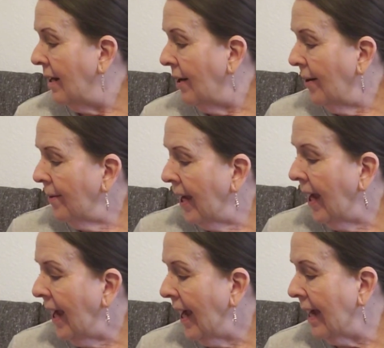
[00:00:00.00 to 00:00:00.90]

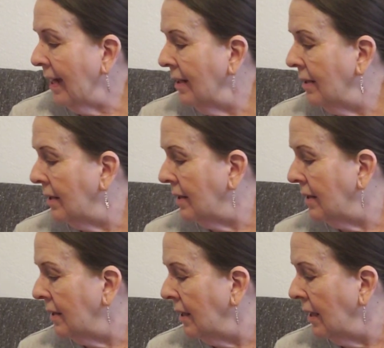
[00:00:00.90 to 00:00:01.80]
Okay,
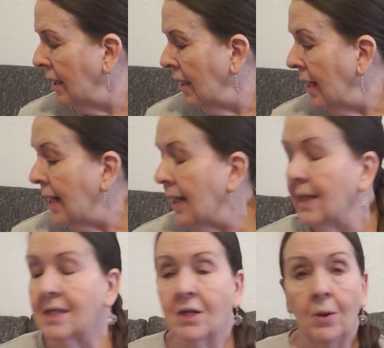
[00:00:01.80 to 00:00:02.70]

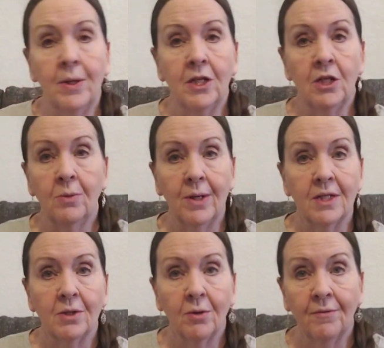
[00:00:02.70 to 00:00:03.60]
let's go into what
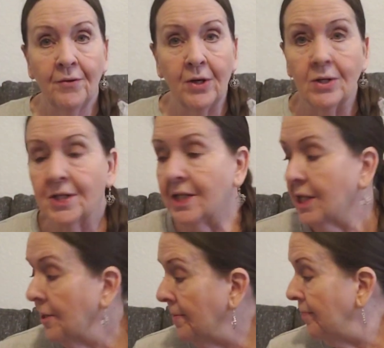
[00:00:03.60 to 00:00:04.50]
sold first.